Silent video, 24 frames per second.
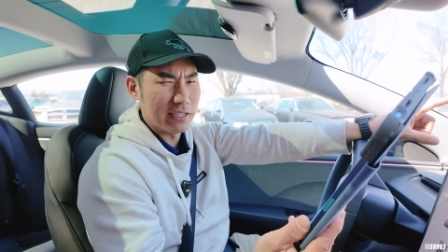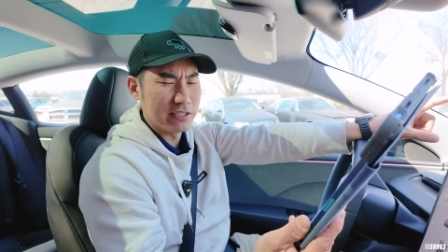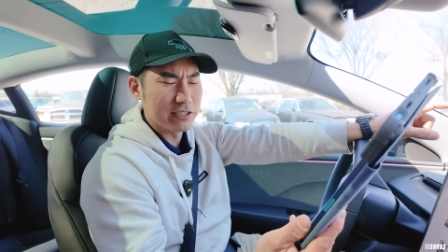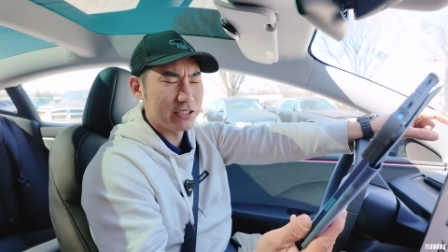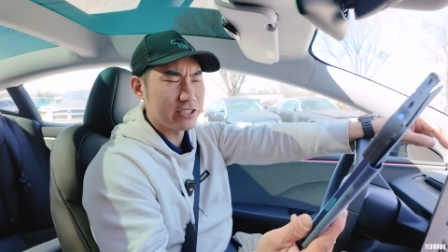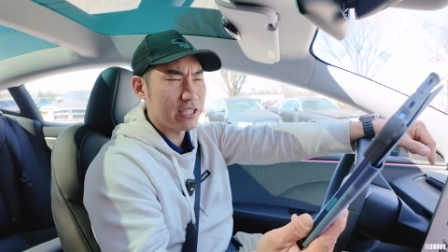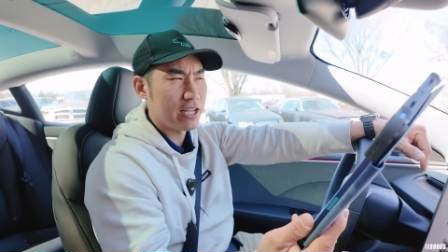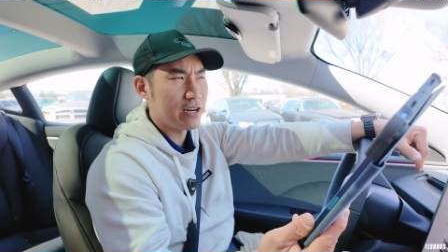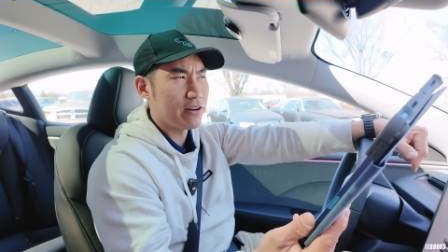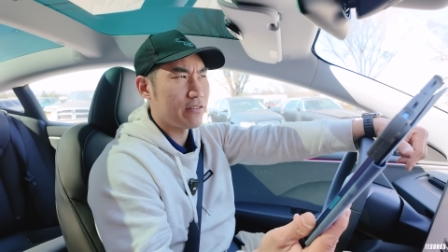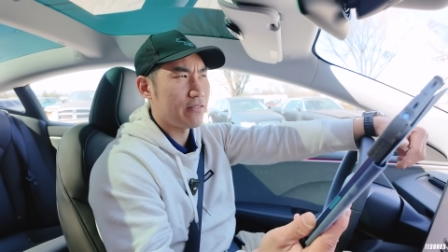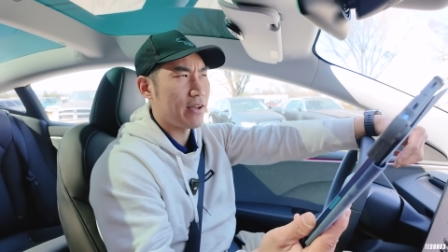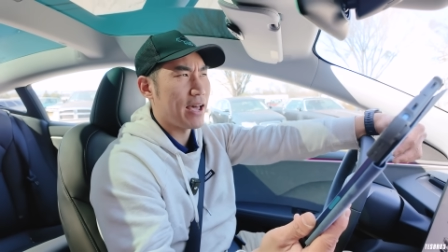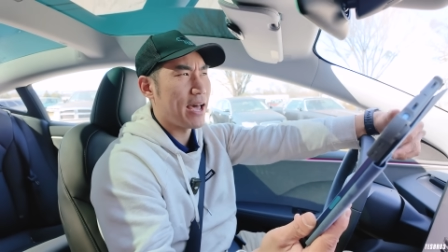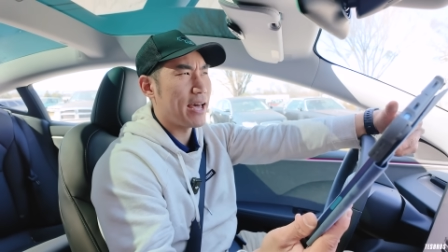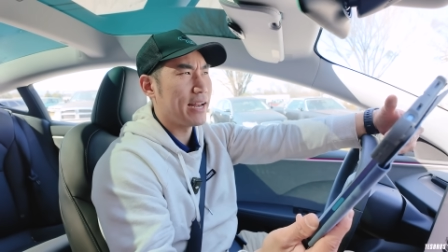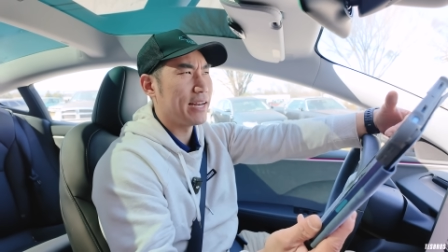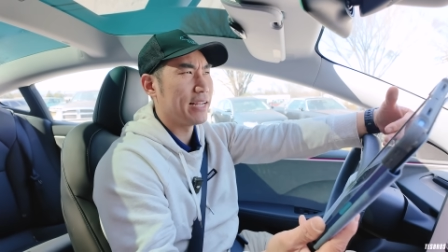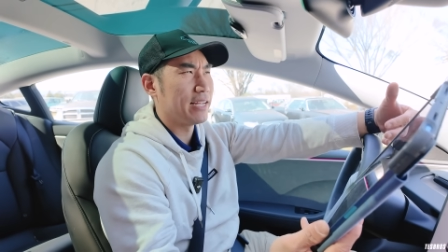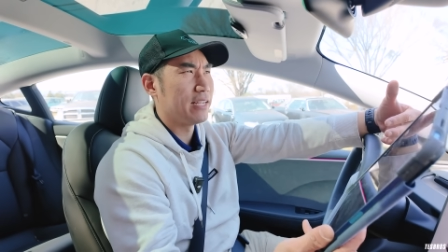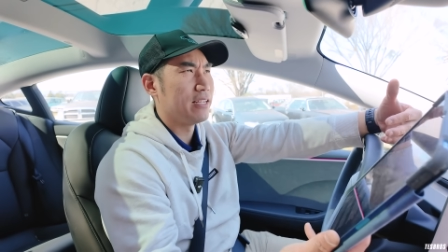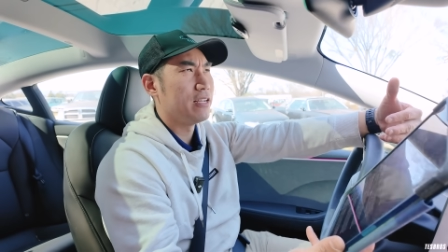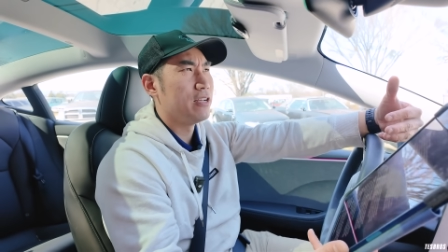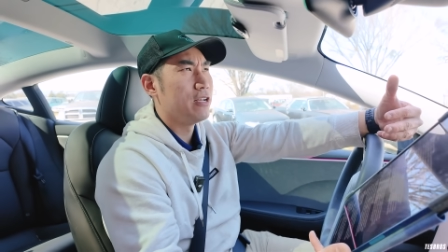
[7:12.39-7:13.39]
Instead of
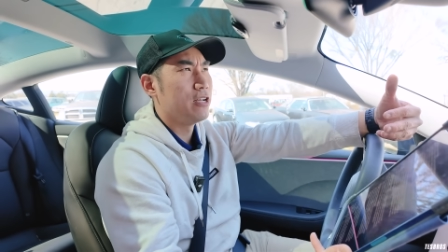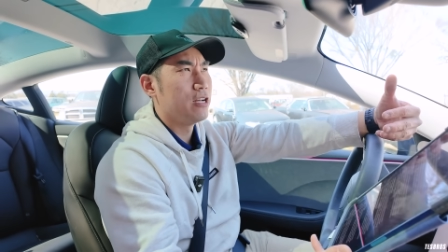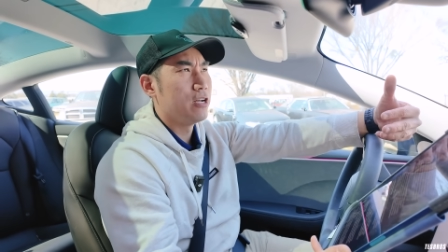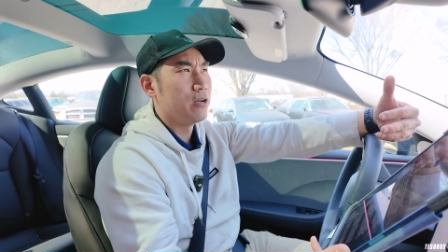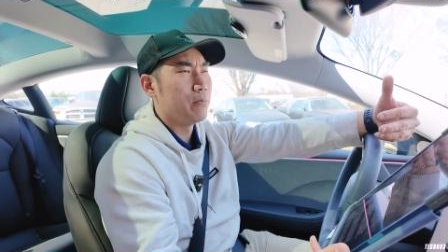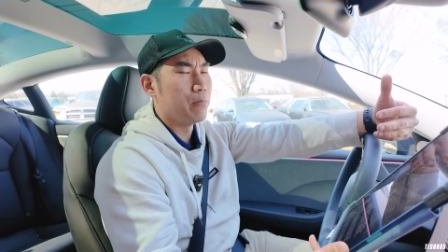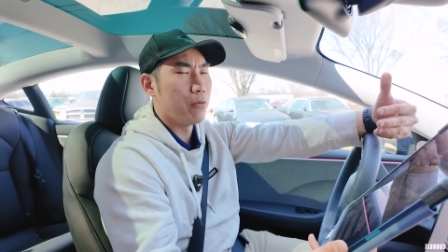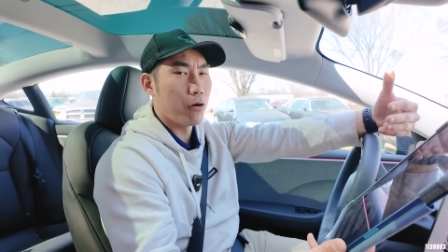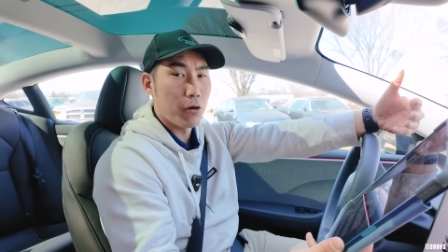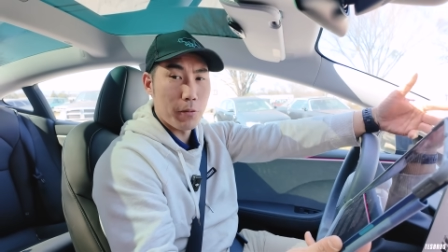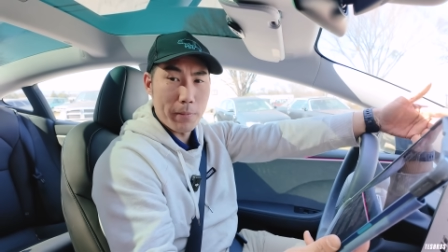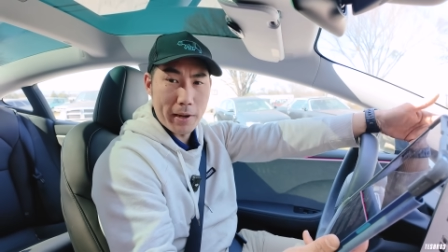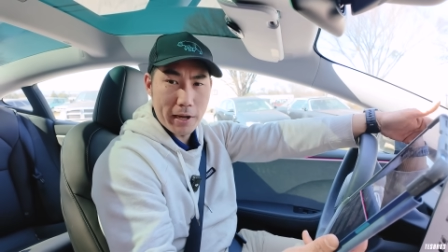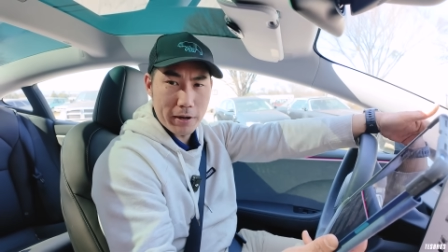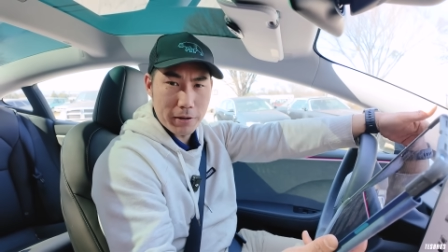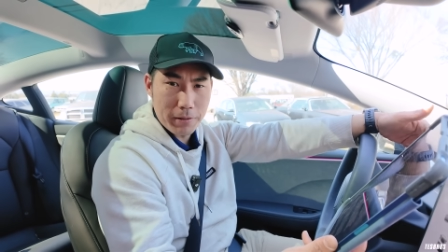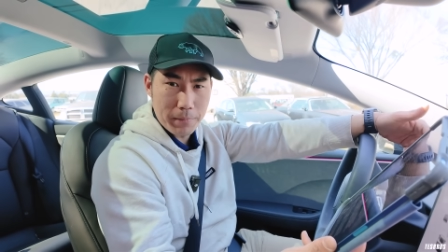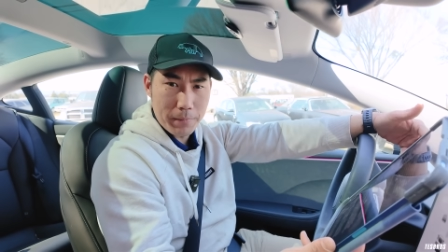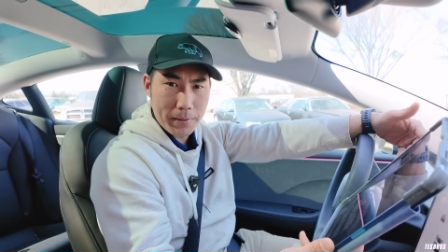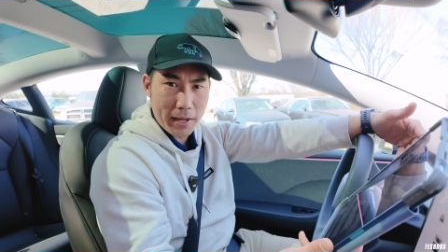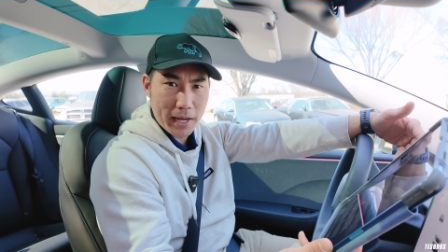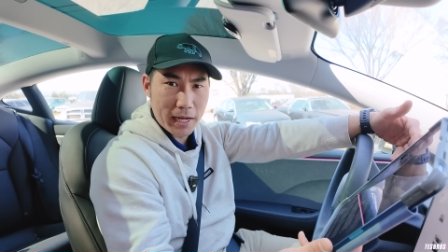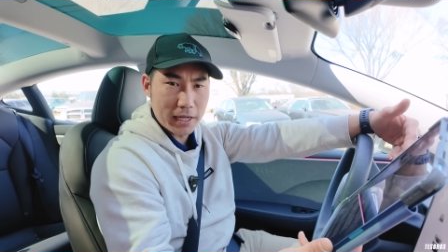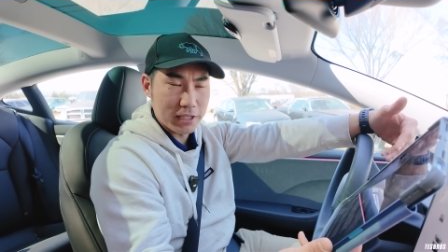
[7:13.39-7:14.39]
adding more
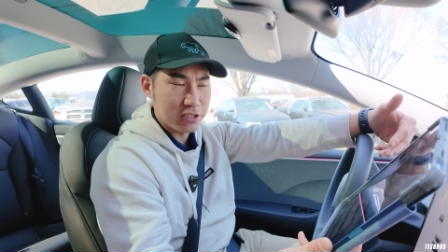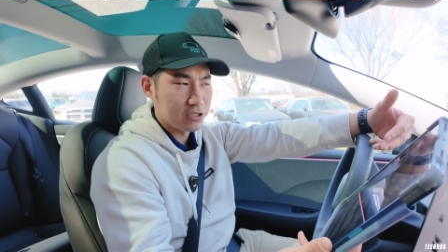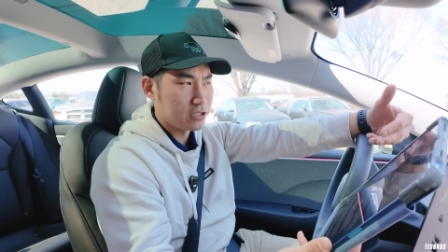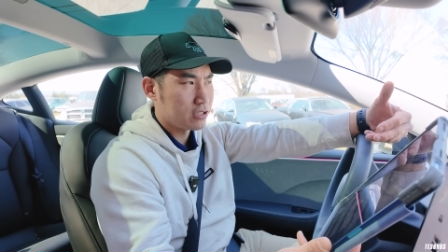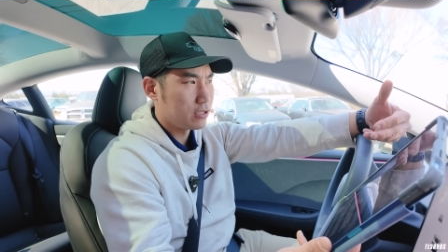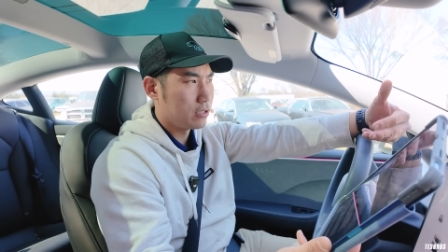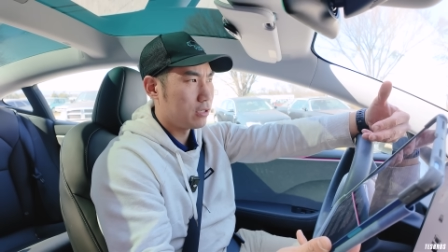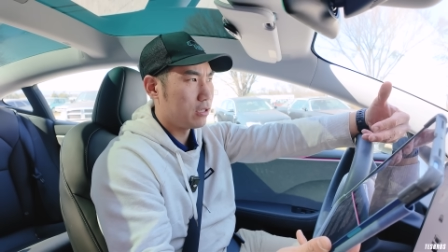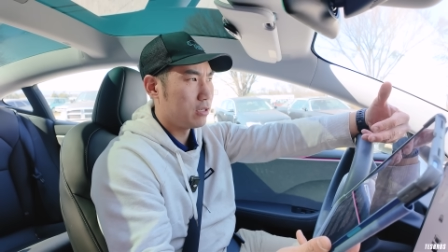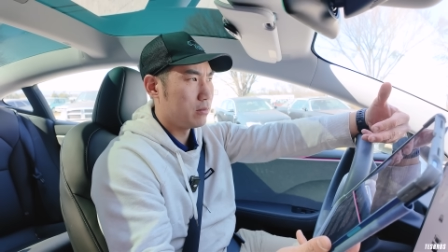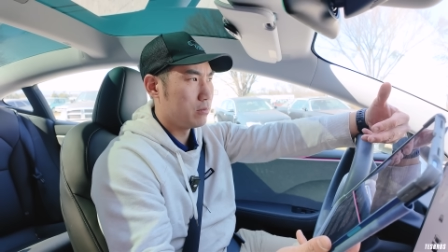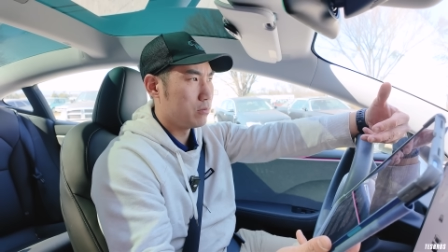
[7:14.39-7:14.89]
battery packs,